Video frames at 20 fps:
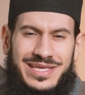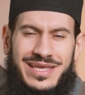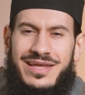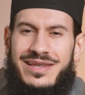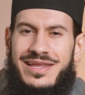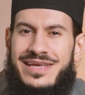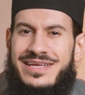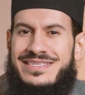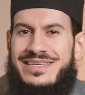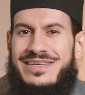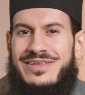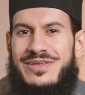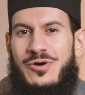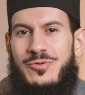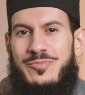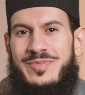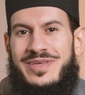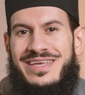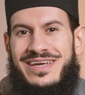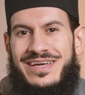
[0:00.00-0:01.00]
Ya Layta
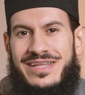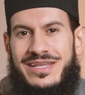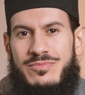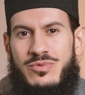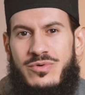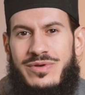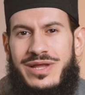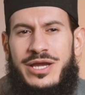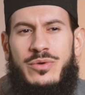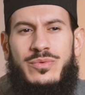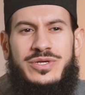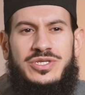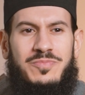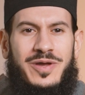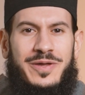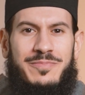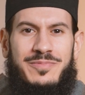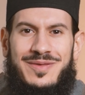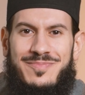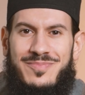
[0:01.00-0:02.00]
Qawmi Ya'lamun, I wish
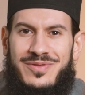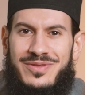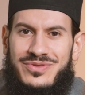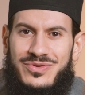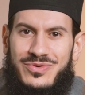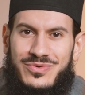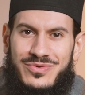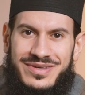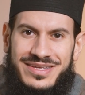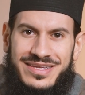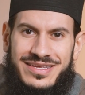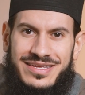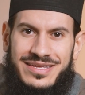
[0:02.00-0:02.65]
my people knew.